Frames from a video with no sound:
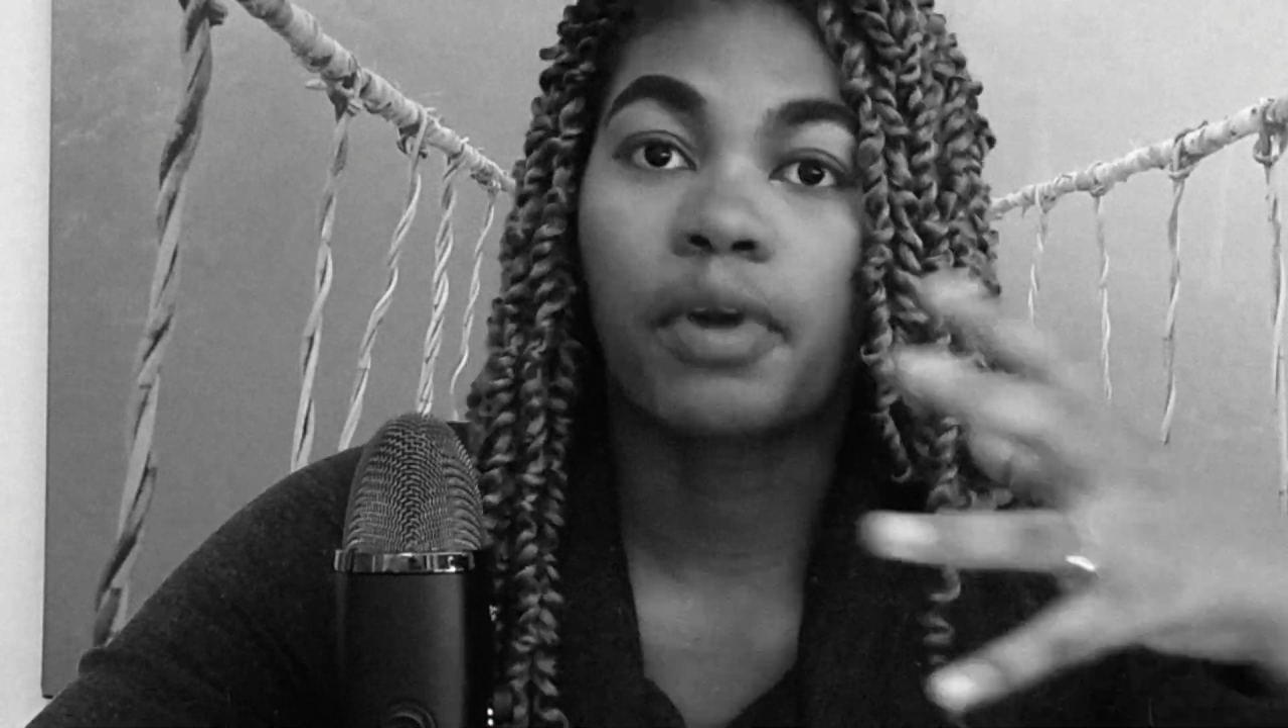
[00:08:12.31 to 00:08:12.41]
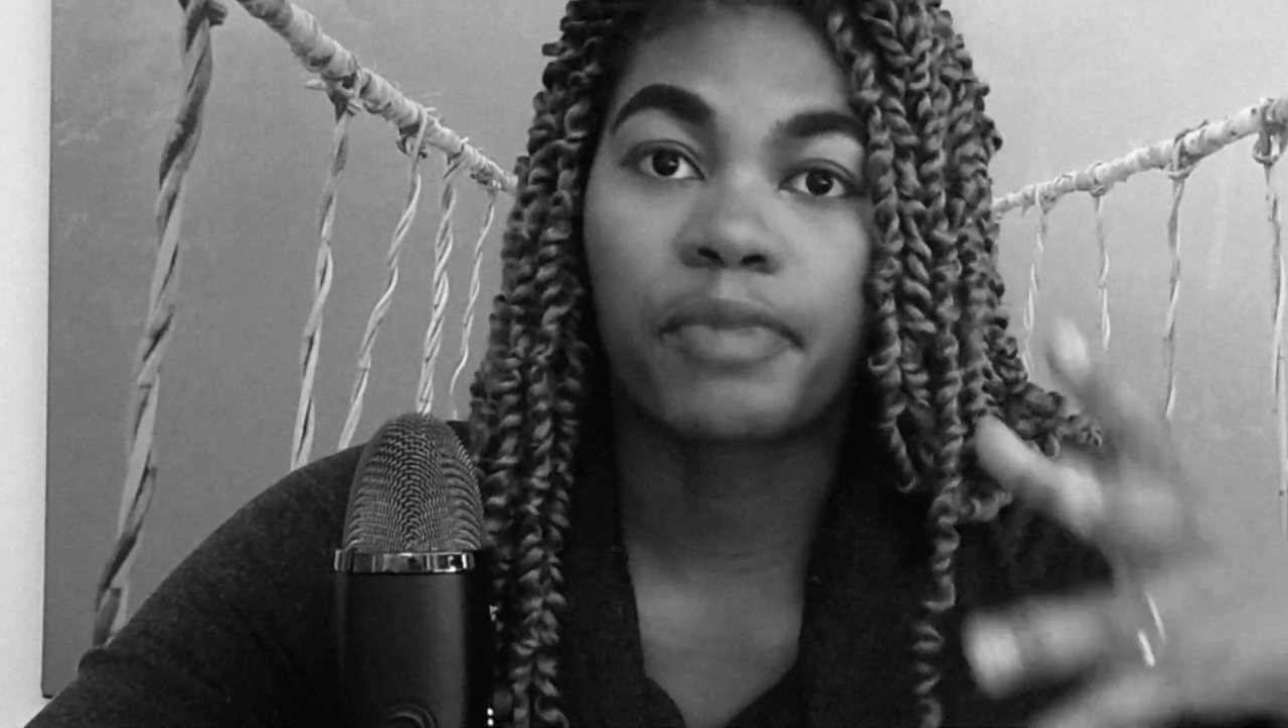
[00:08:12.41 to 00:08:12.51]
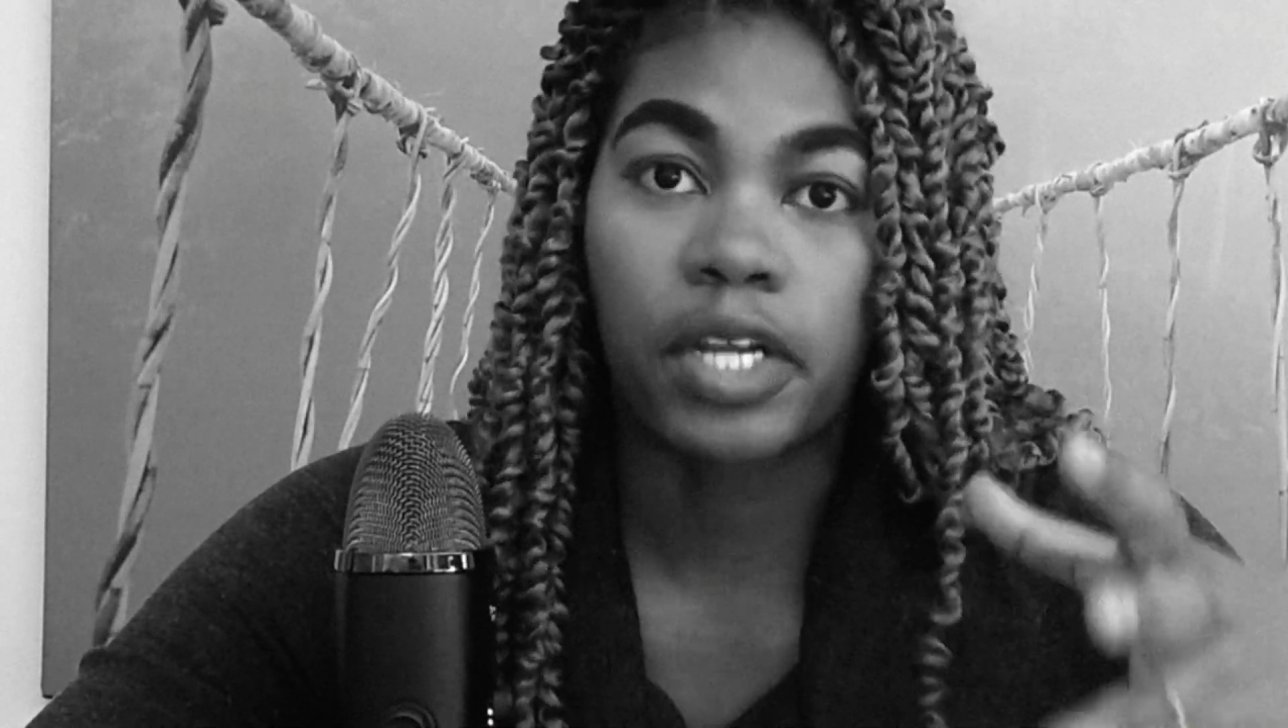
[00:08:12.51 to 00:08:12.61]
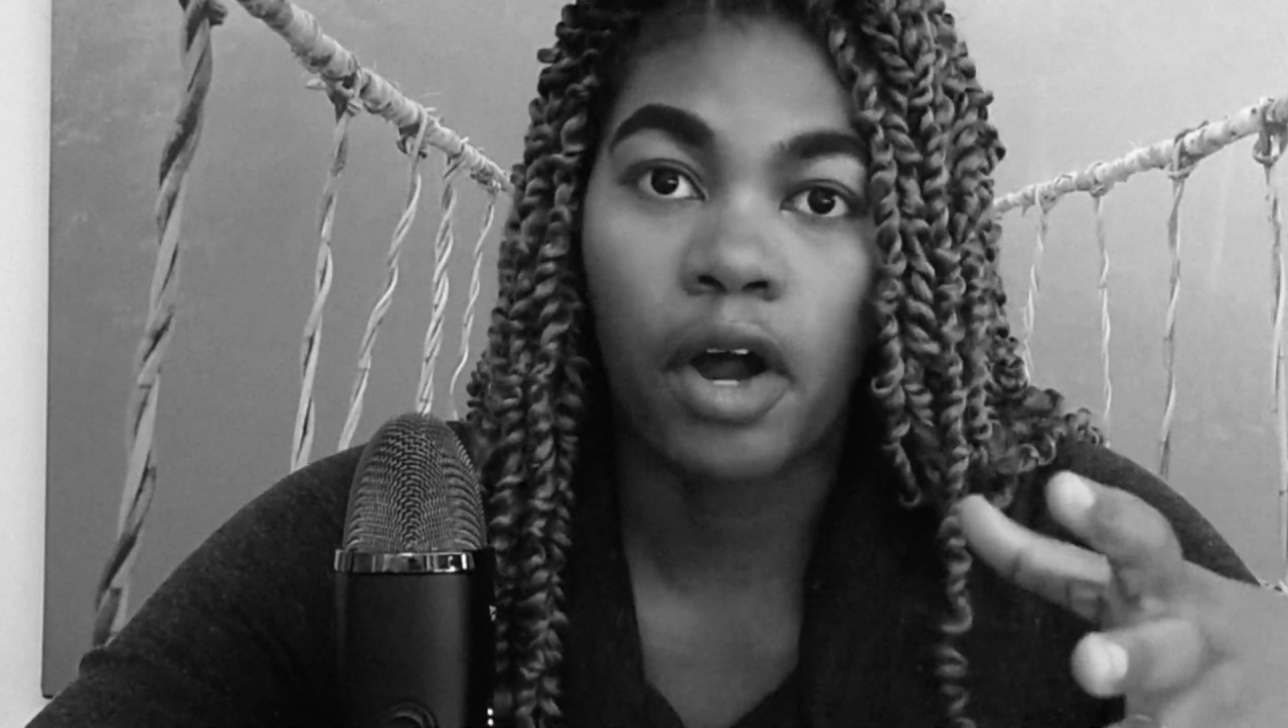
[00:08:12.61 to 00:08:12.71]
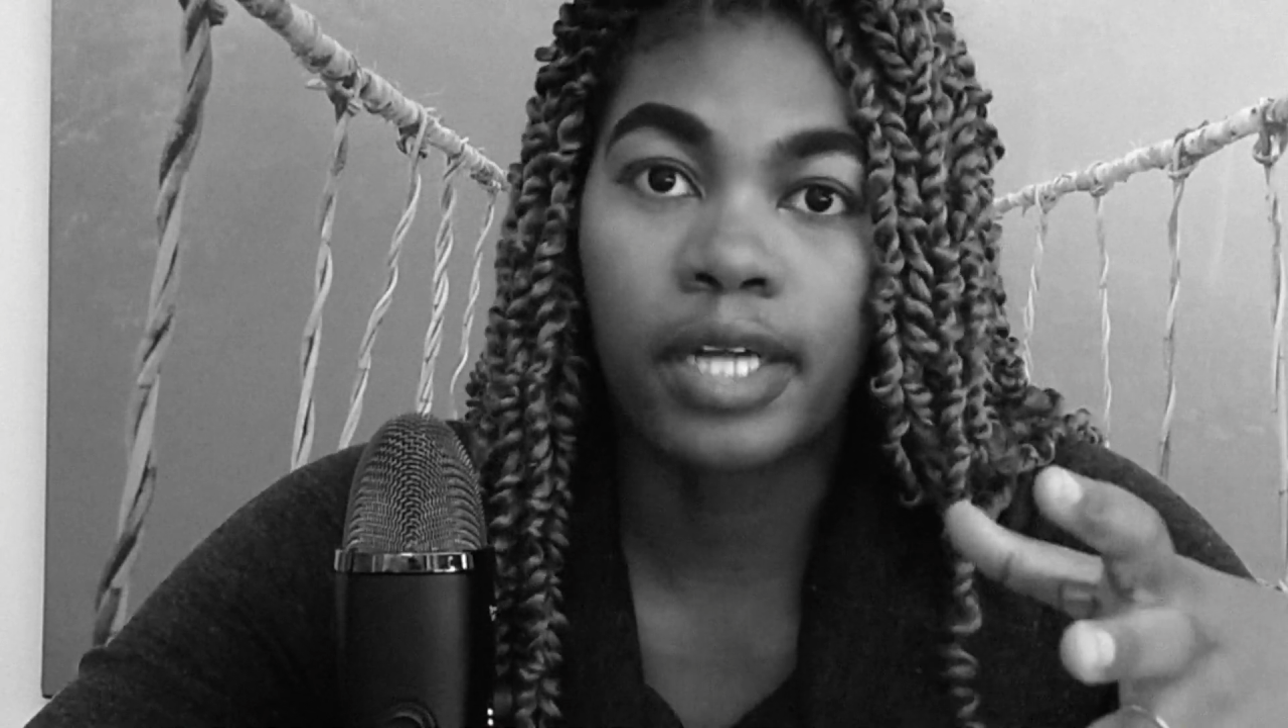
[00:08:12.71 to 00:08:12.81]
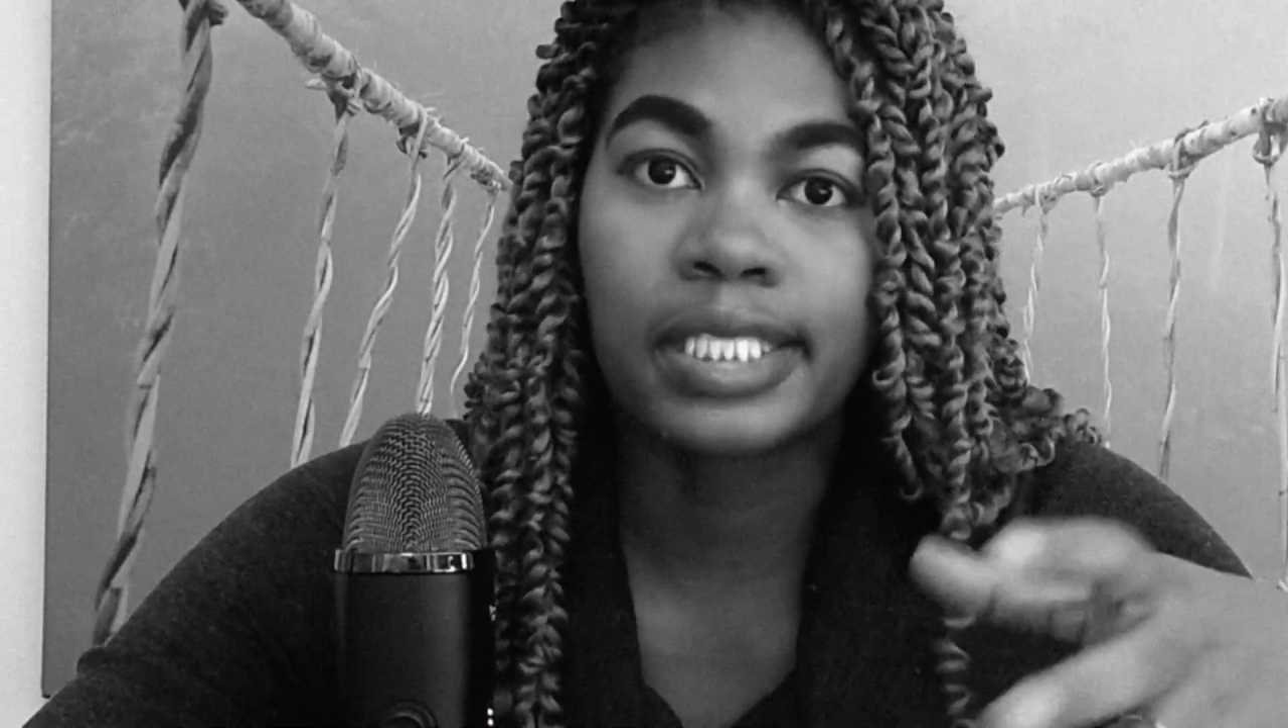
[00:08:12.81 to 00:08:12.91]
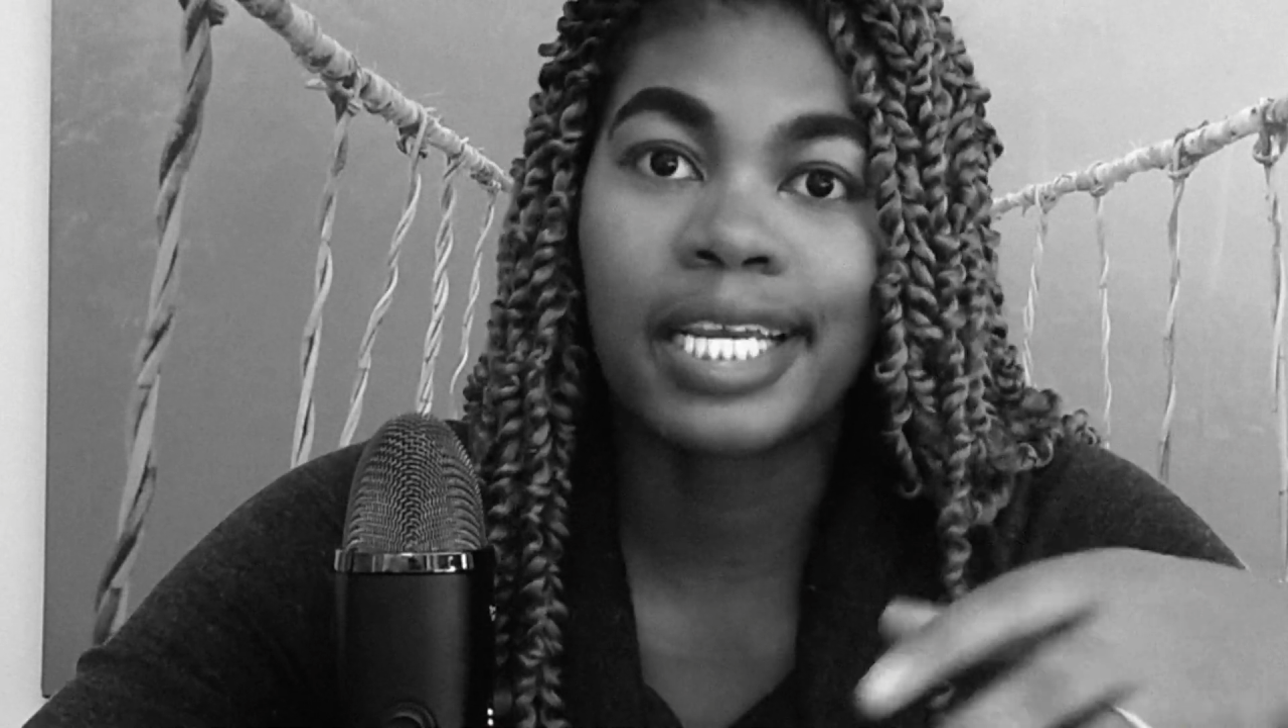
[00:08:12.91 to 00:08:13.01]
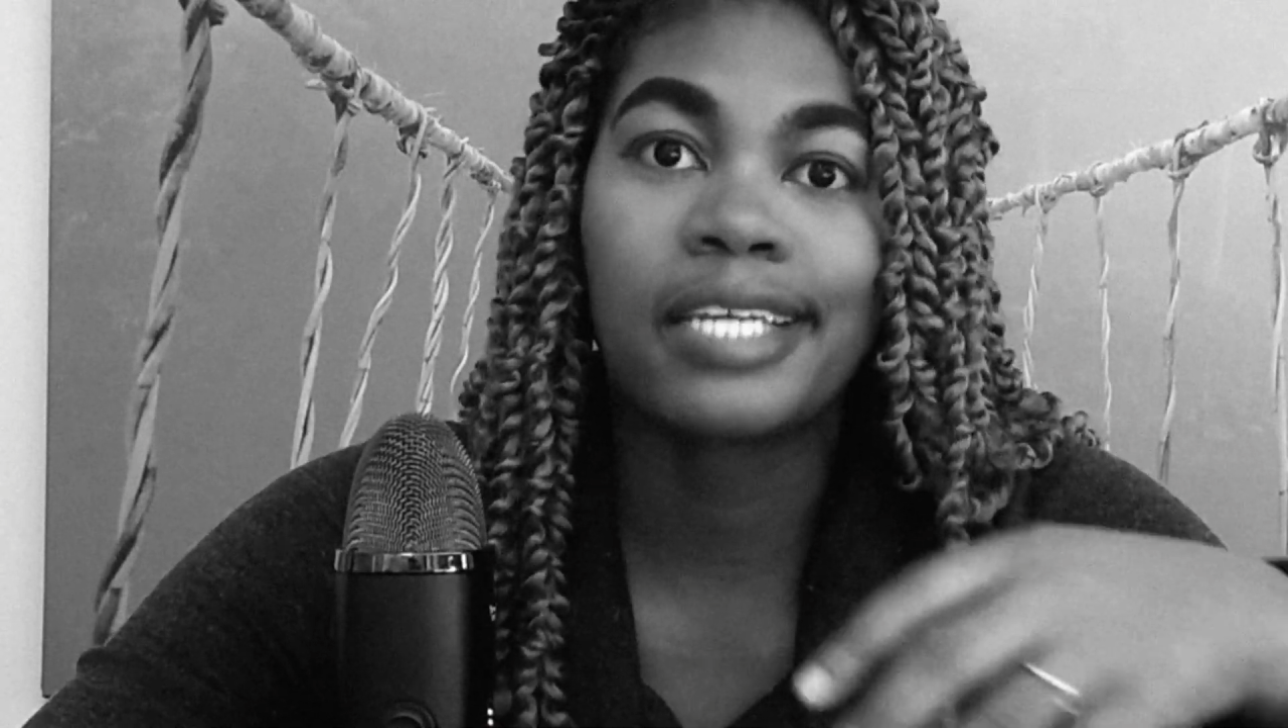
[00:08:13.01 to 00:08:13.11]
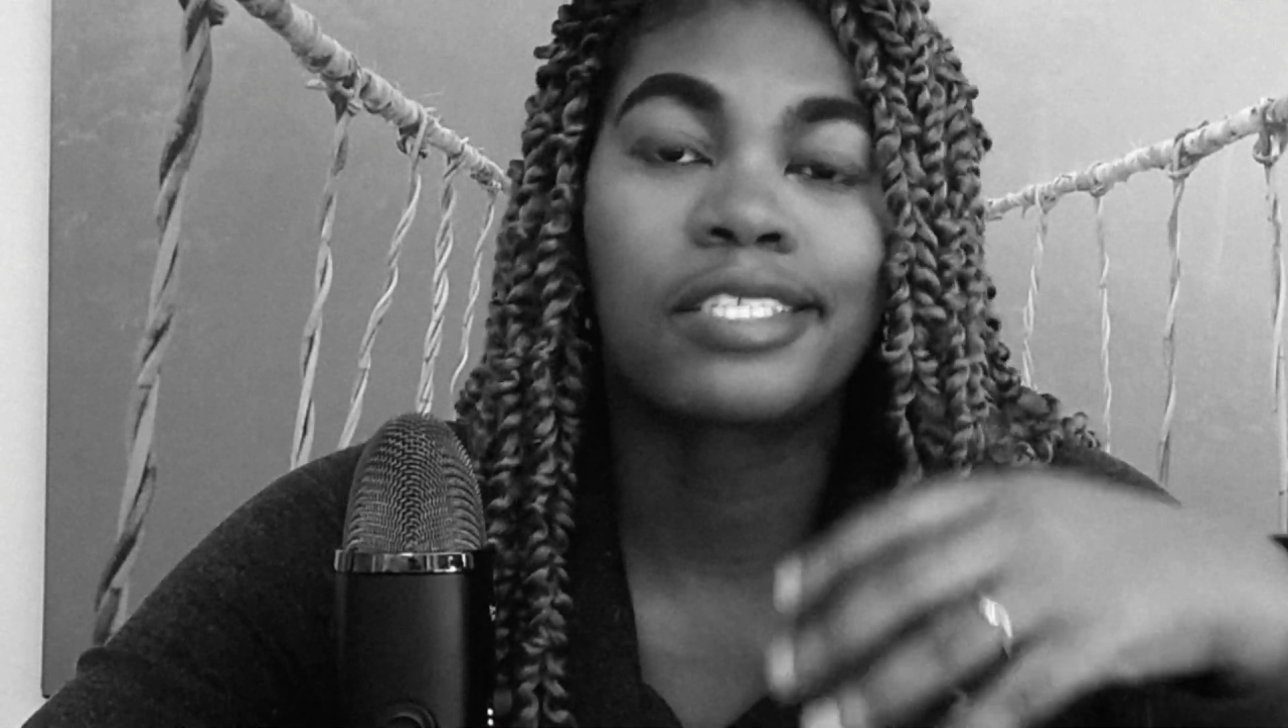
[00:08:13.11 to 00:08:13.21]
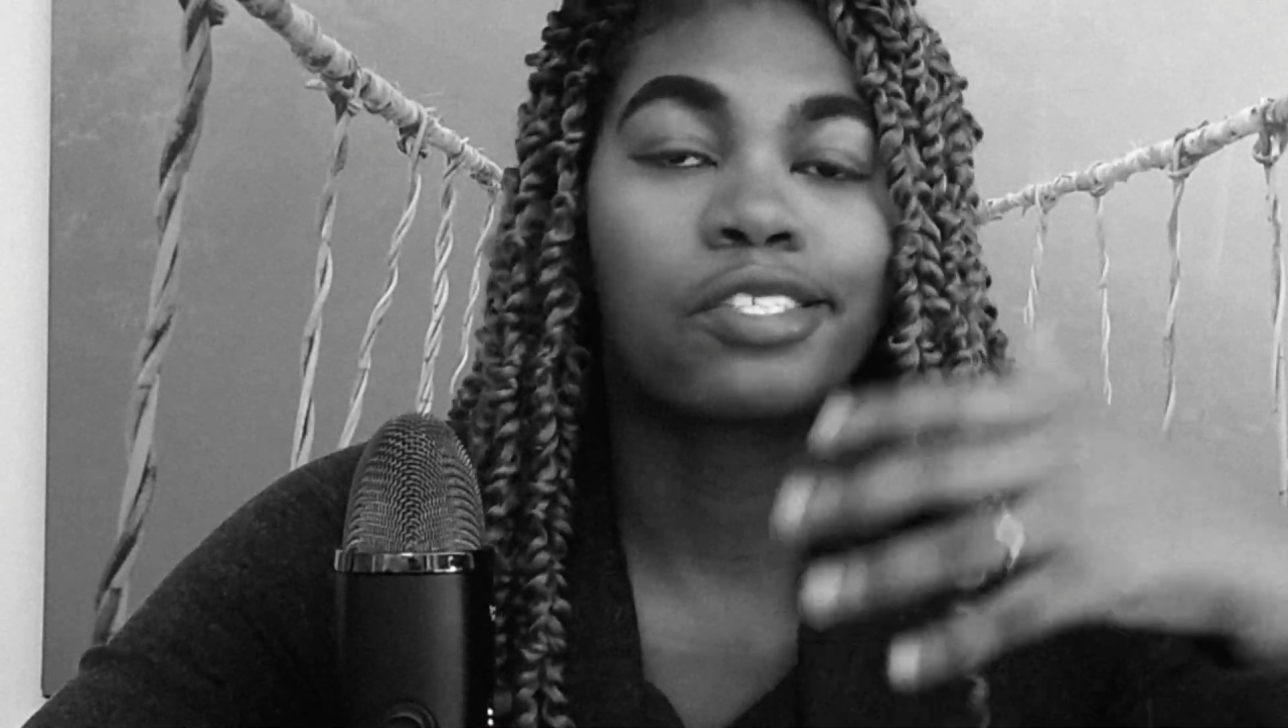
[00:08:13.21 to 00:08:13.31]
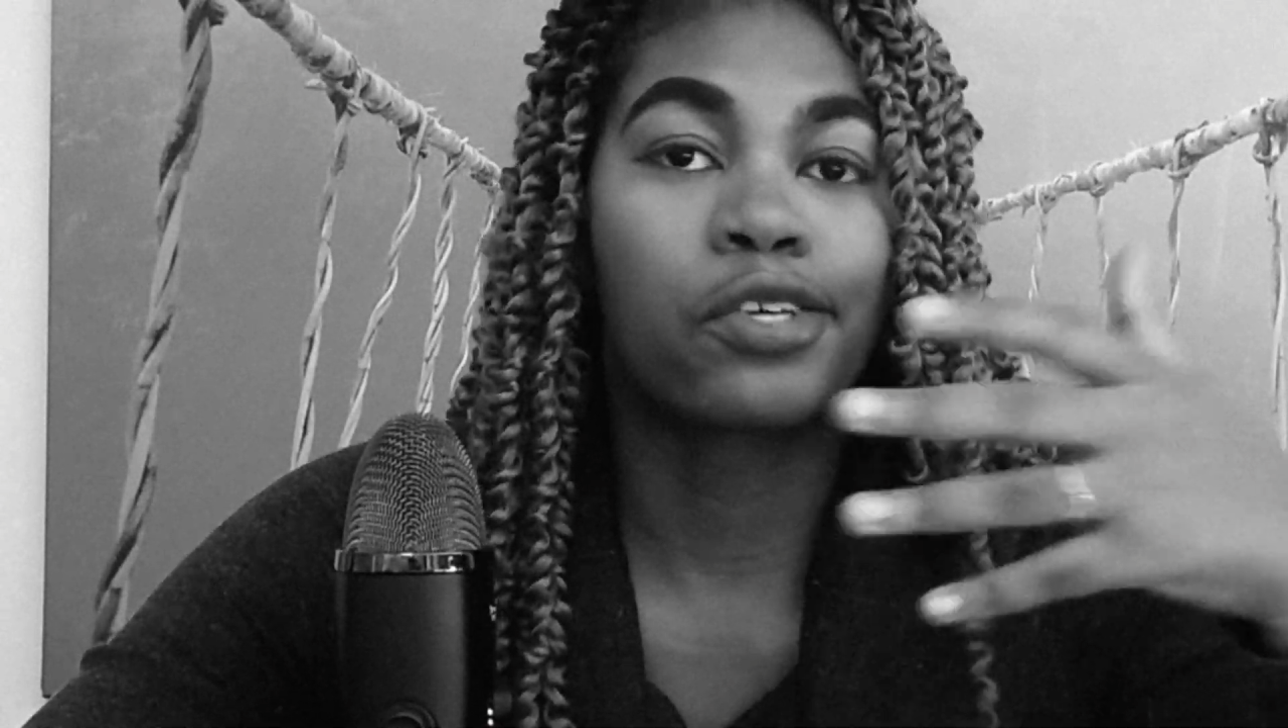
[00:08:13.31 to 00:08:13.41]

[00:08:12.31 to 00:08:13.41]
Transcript: from the content